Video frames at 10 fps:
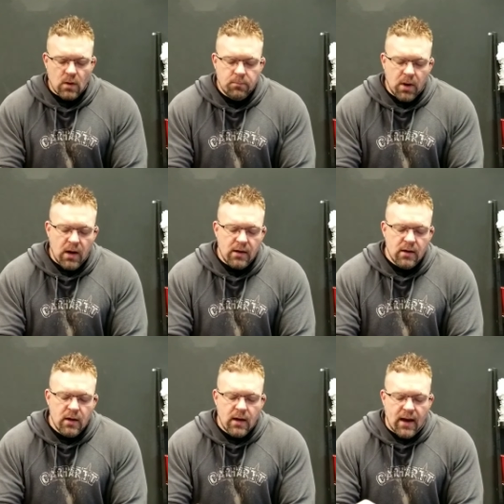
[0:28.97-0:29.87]

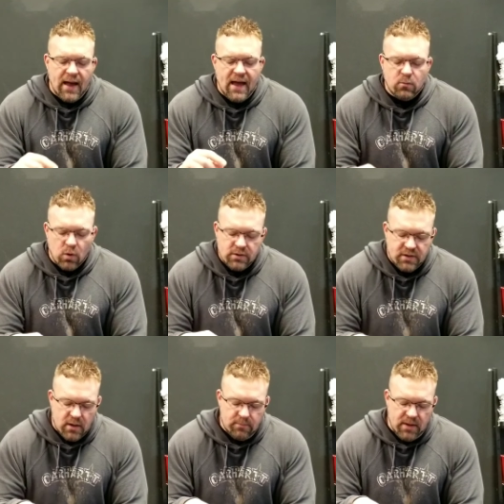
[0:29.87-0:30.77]
But I had one
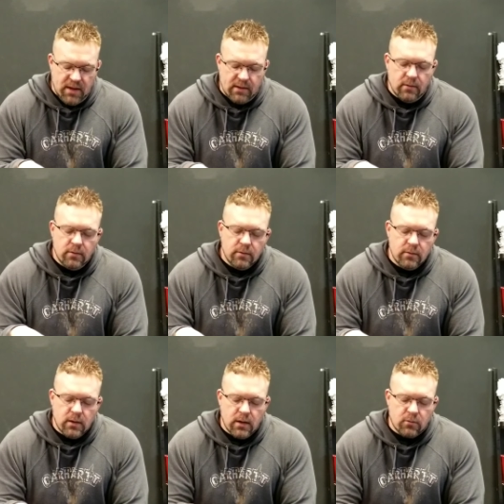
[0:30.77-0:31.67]
come in
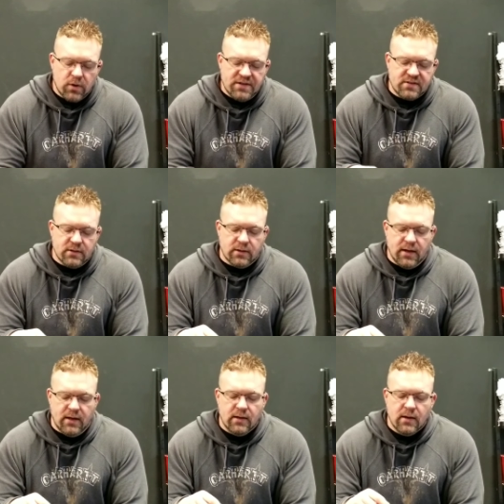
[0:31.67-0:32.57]

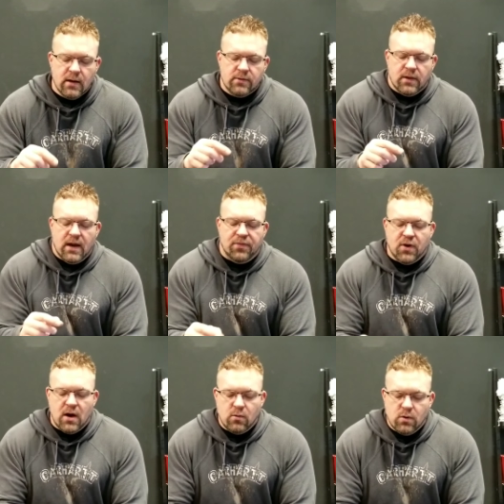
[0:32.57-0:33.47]
recently that I
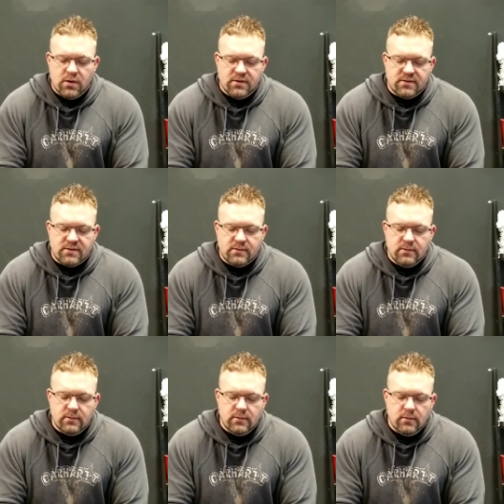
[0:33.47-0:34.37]
thought was
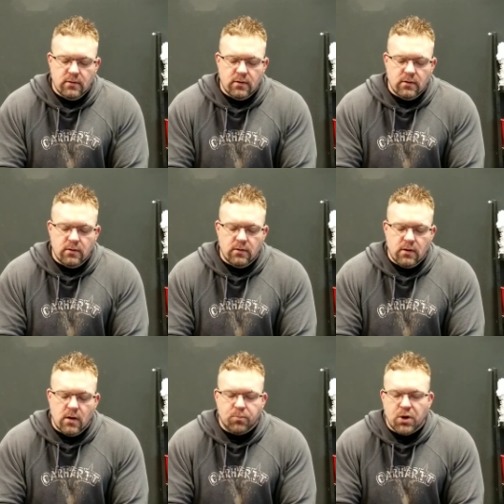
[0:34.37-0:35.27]

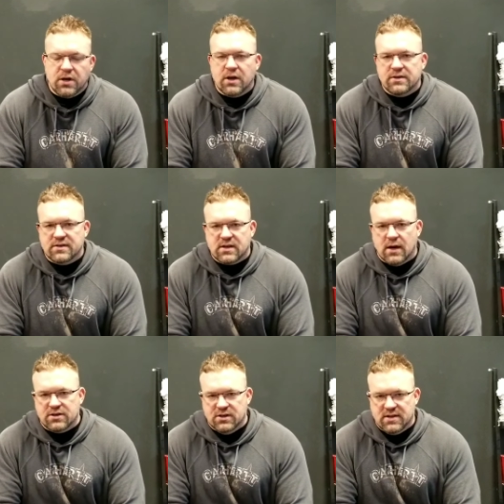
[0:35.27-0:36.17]
a pretty good
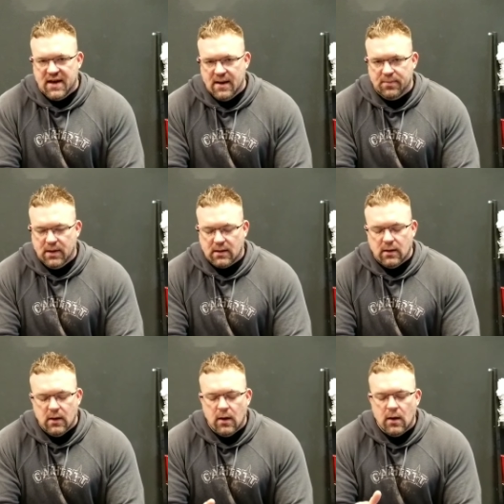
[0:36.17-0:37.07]
discussion
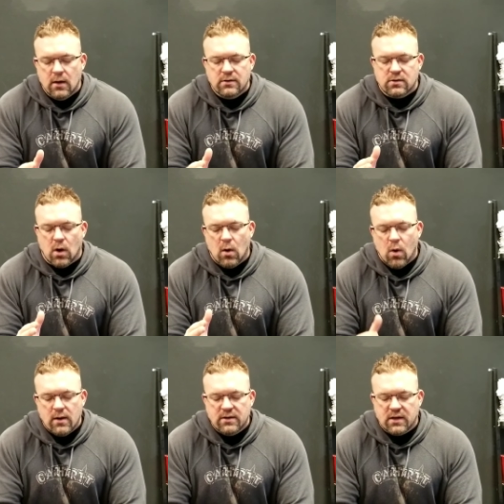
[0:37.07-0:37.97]
topic. So I
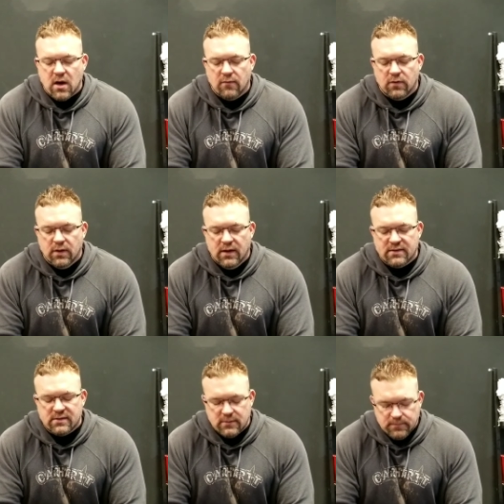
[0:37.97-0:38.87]
wanted to cover
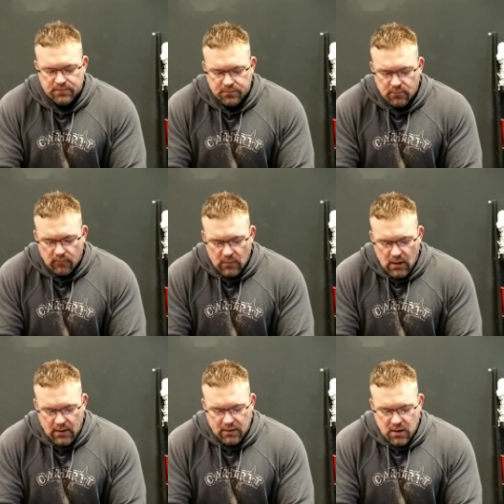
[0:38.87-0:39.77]
this,
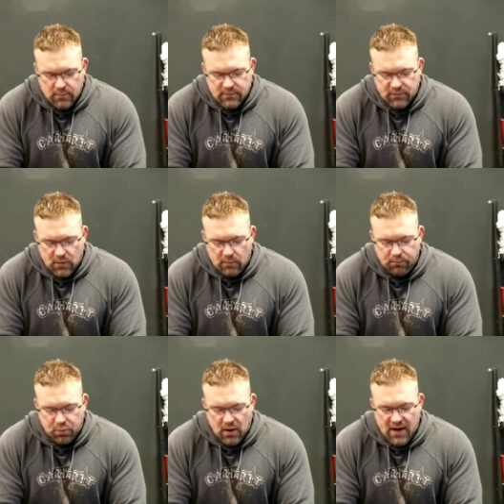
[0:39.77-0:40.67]
and it comes
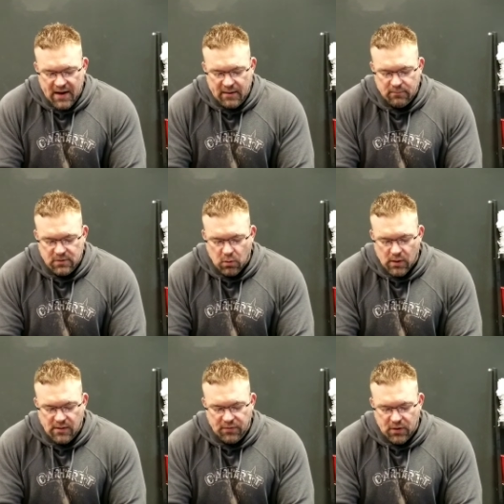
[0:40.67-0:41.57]
from Prime
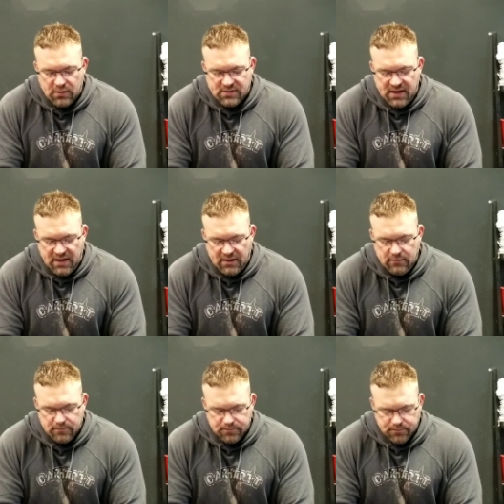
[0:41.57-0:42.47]

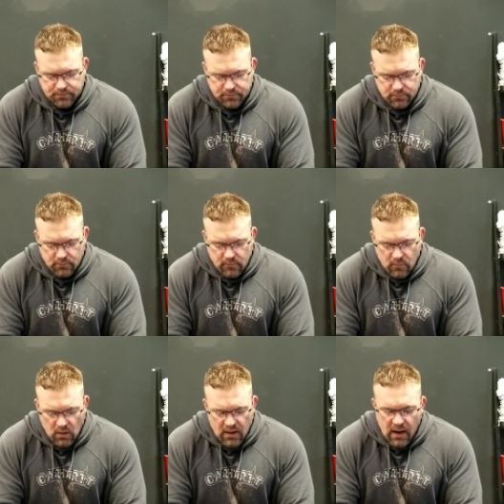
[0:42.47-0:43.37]
2013.
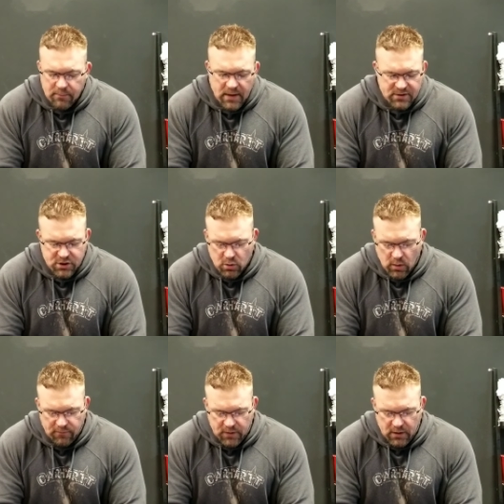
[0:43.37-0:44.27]
And I'm not sure
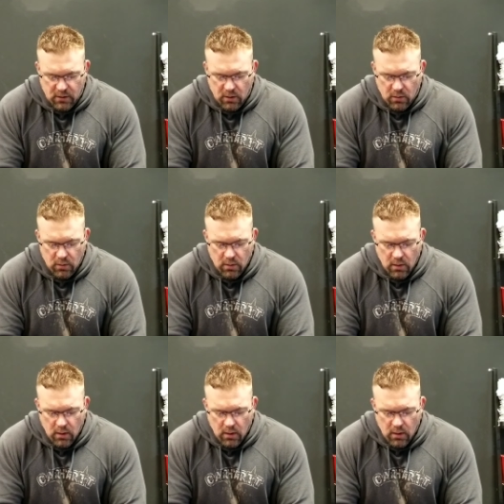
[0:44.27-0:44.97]
what video